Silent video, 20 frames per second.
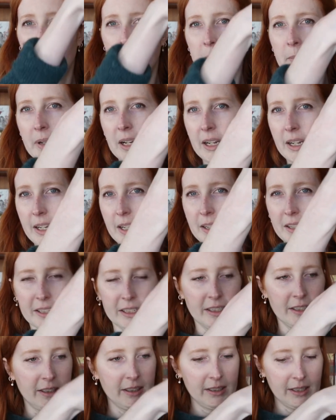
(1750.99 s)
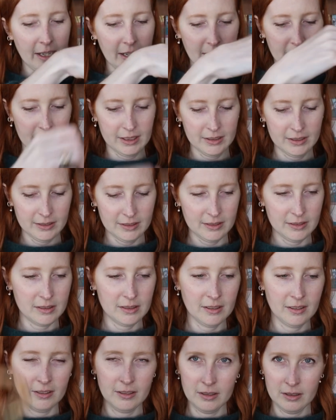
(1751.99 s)
my case,
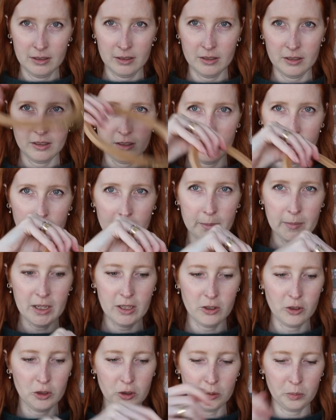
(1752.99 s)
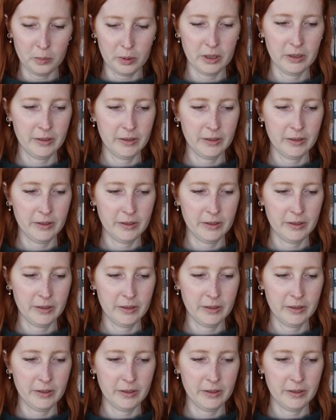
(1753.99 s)
my hoop,